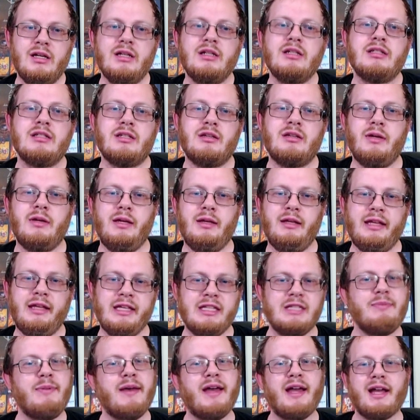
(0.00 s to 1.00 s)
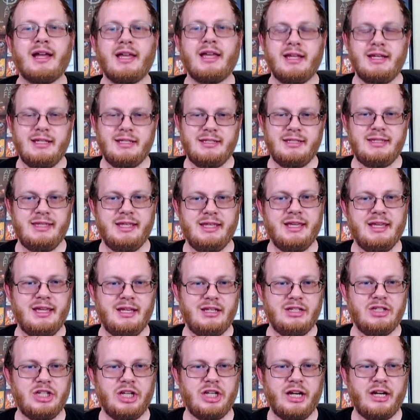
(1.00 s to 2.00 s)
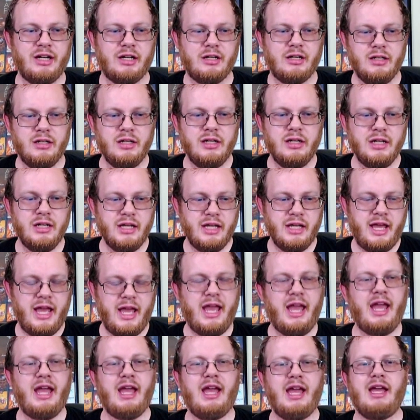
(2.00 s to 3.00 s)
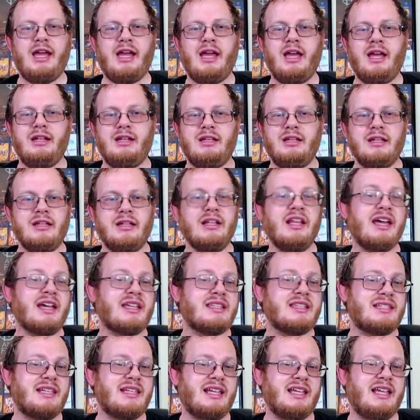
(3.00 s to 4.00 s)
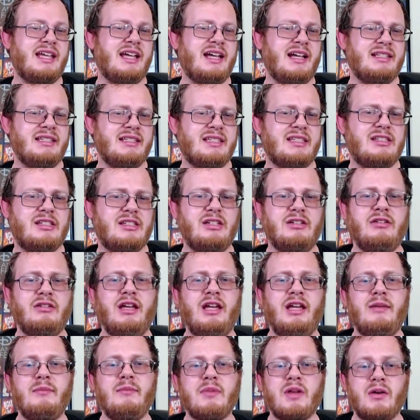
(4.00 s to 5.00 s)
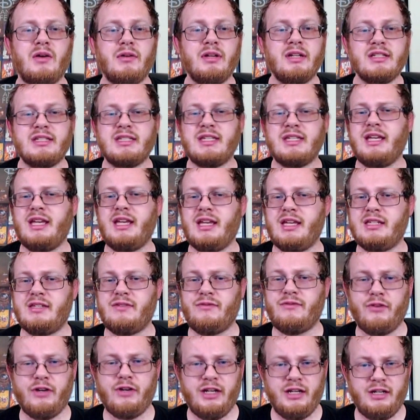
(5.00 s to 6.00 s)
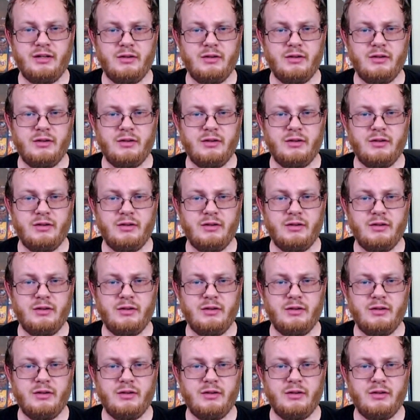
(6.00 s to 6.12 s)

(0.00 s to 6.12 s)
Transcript: So he leans back in his thinking chair and next, it cuts to him going to see his friend